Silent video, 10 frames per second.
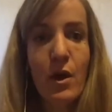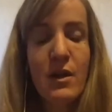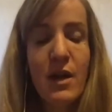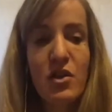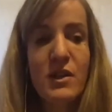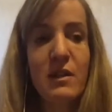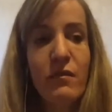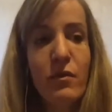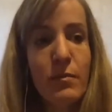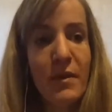not just the
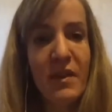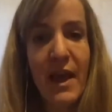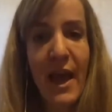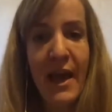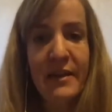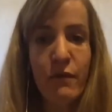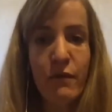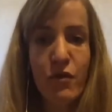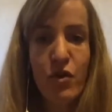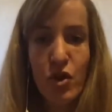food, but the act
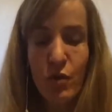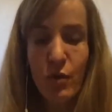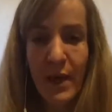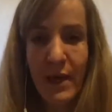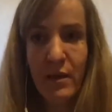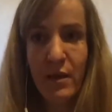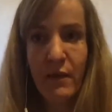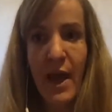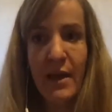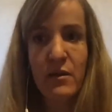of chewing, the
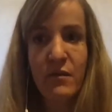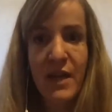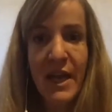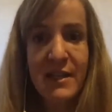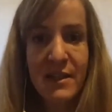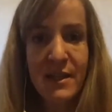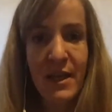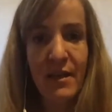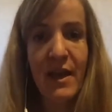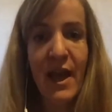act of
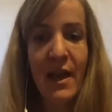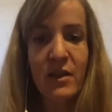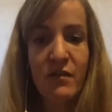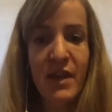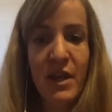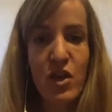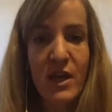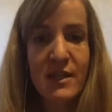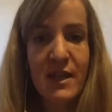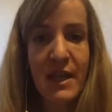tasting, the act of
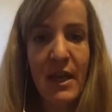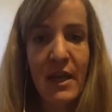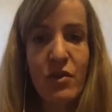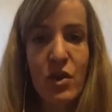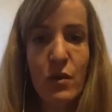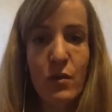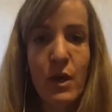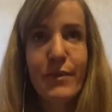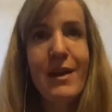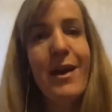digesting. It gives you
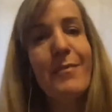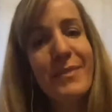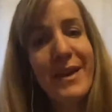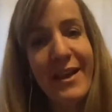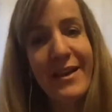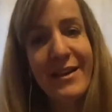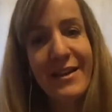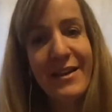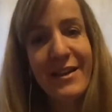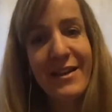company
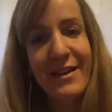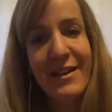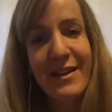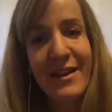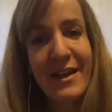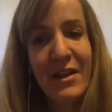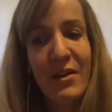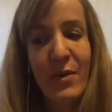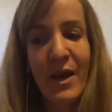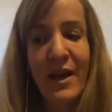in
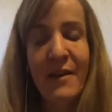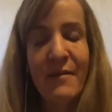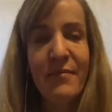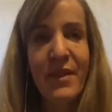a way.